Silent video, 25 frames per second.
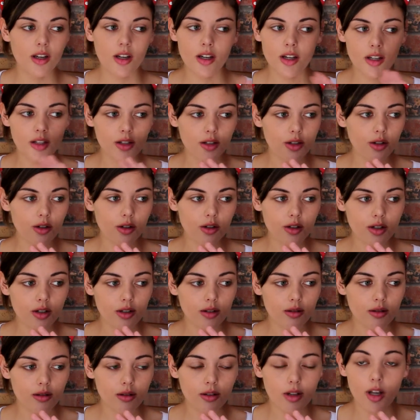it took
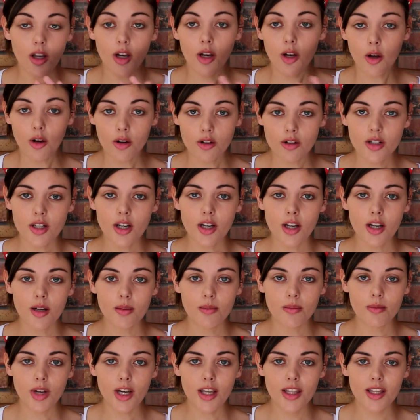a long
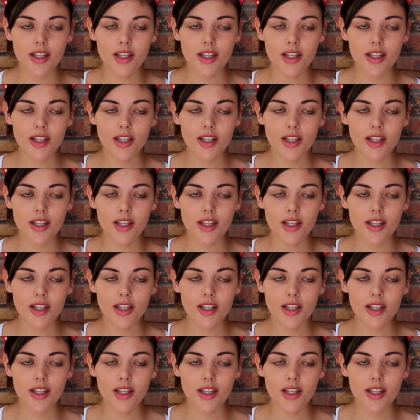time.